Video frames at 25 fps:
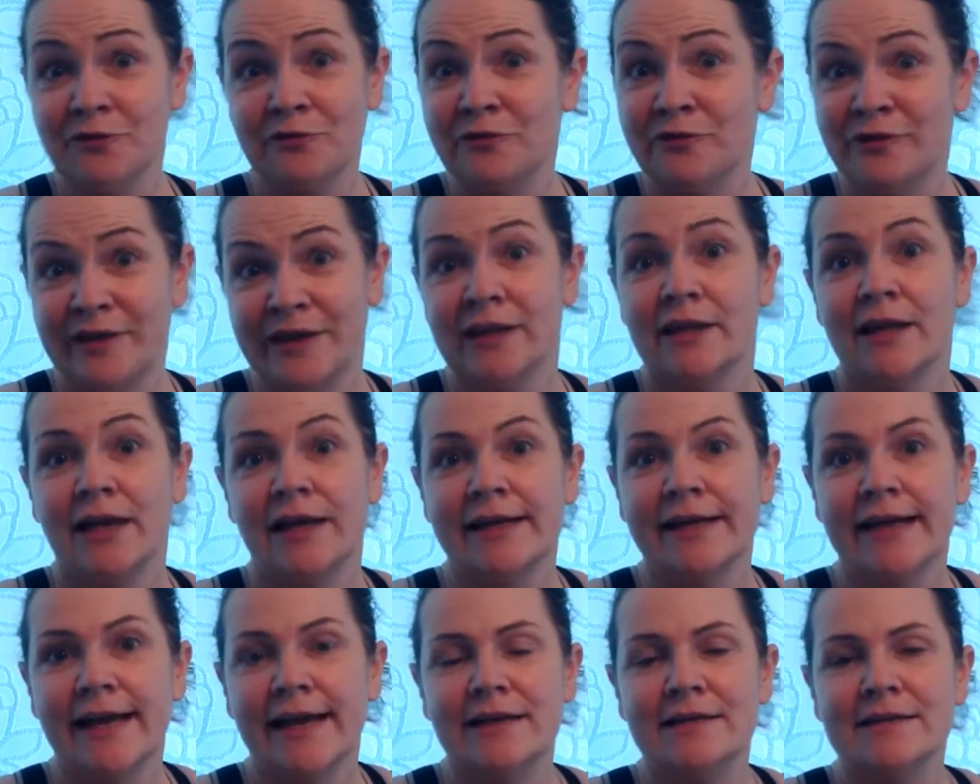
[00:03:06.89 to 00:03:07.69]
feel
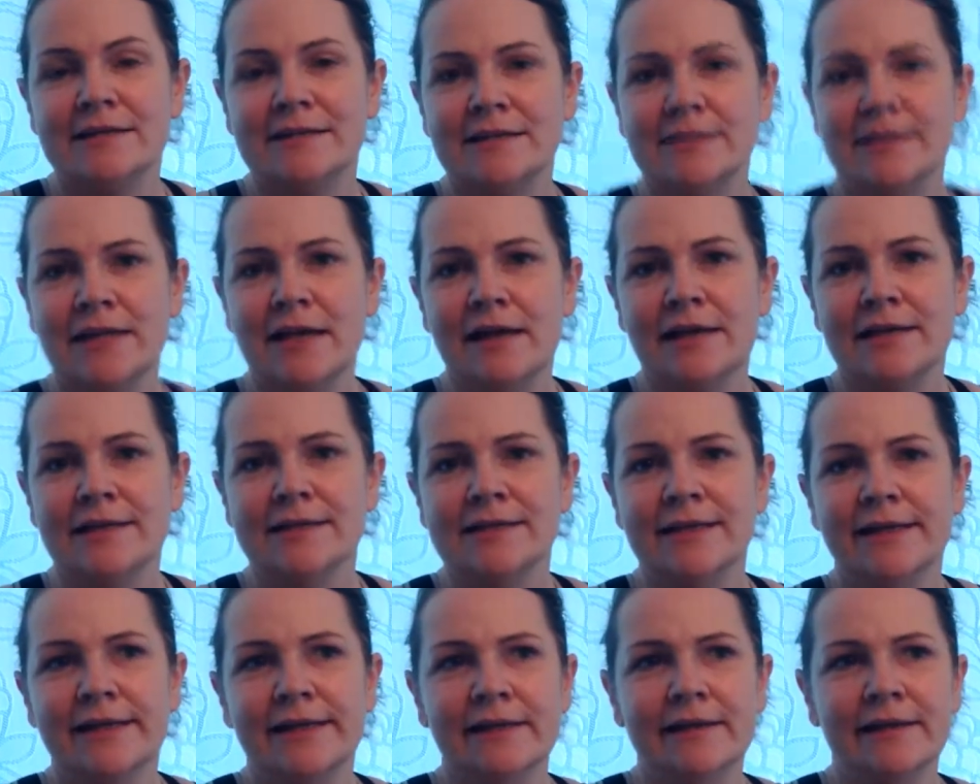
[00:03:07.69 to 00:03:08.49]
like
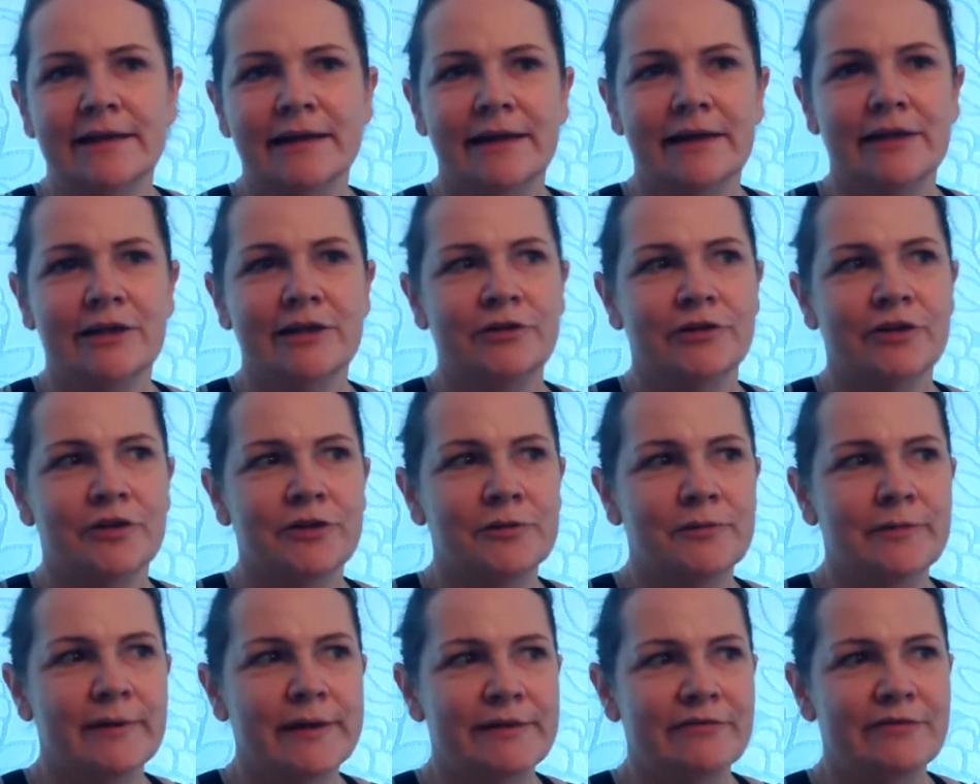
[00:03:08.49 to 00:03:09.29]
exercising, you know,
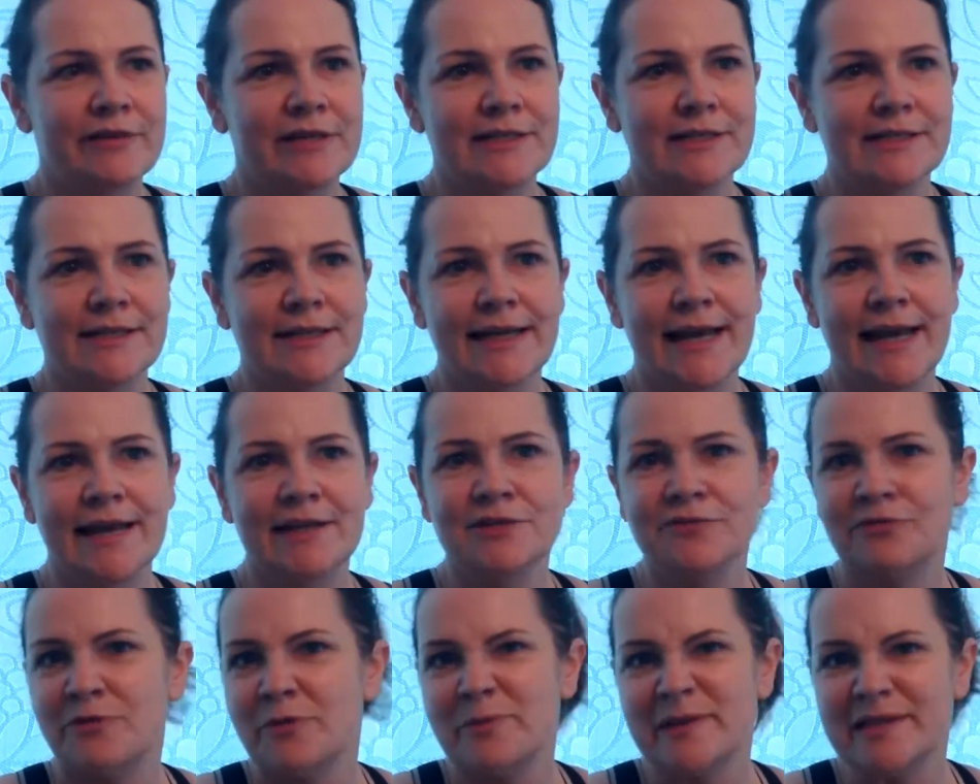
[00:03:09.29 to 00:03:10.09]
if it's the end
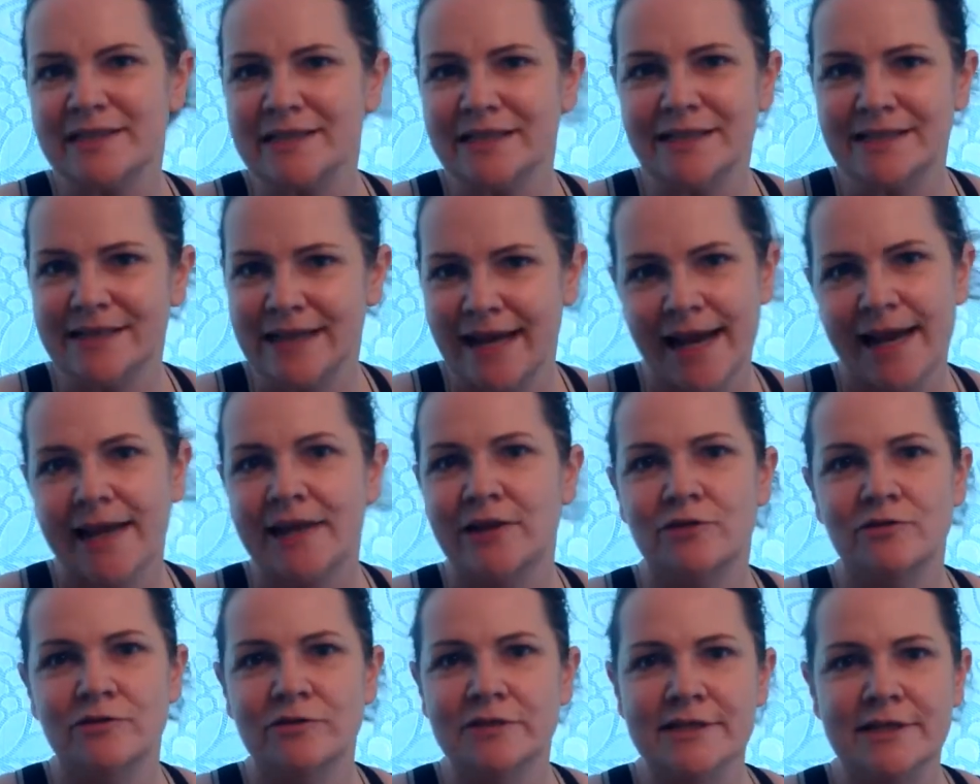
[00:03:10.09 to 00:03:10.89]
of a busy day
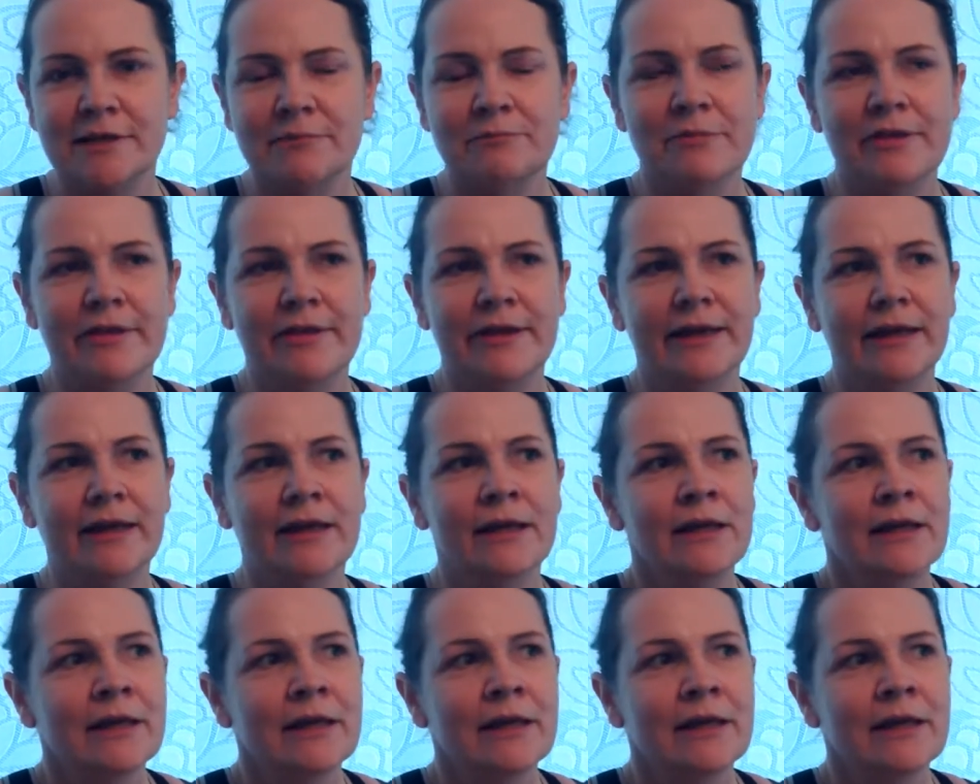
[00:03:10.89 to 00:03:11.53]
or something.